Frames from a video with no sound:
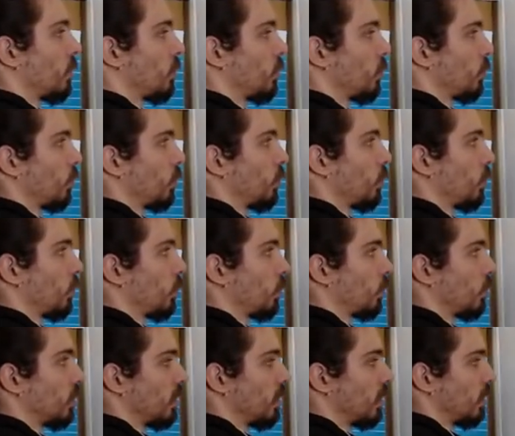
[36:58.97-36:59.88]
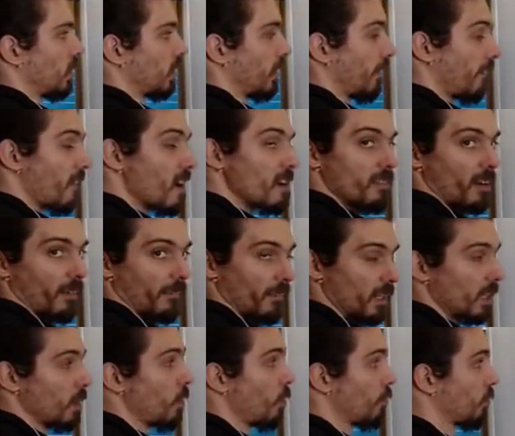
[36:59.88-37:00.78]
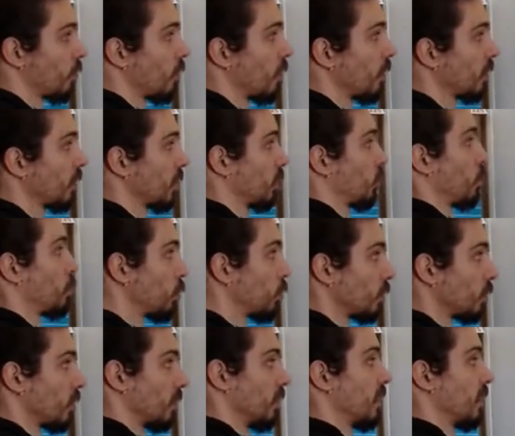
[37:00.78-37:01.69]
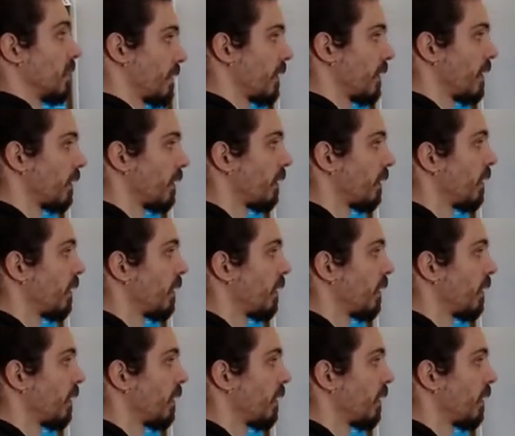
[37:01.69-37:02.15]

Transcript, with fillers: to to the cleverly, of course, to put the thing